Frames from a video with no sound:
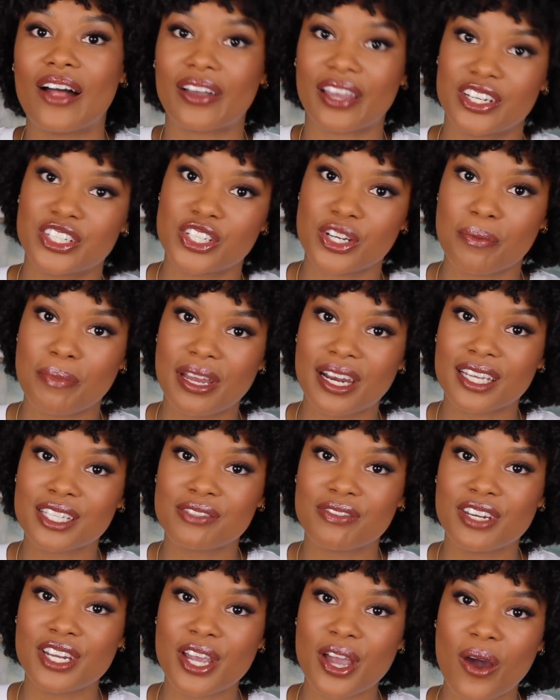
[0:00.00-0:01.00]
I'll catch you on my
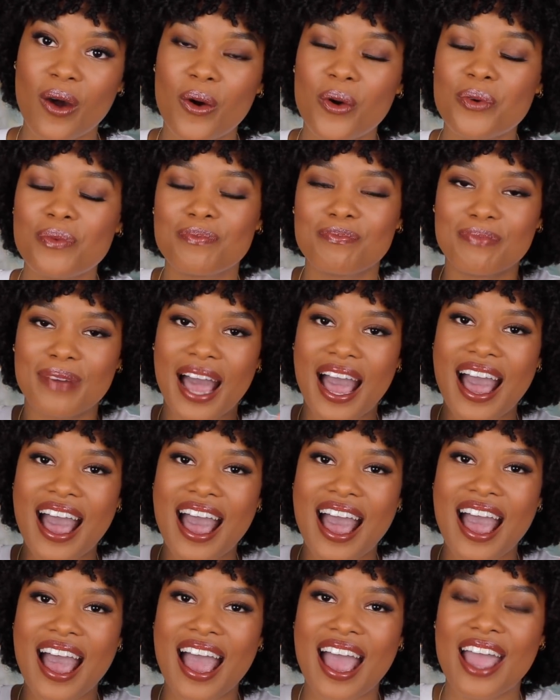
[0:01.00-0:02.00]
next video.
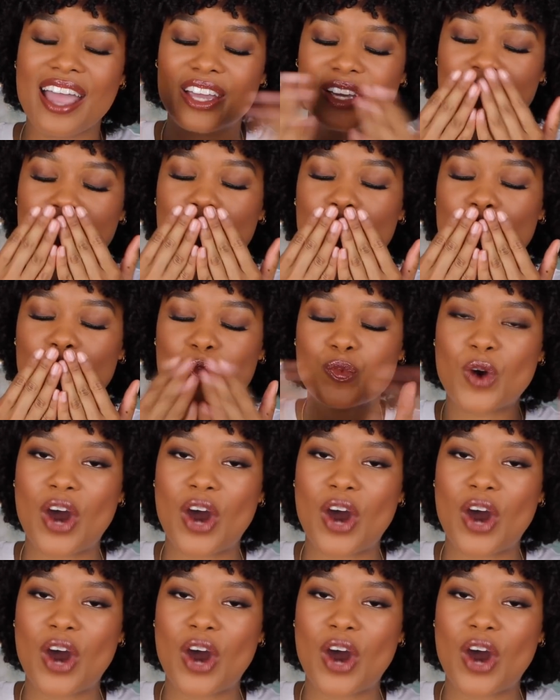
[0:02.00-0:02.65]
Bye!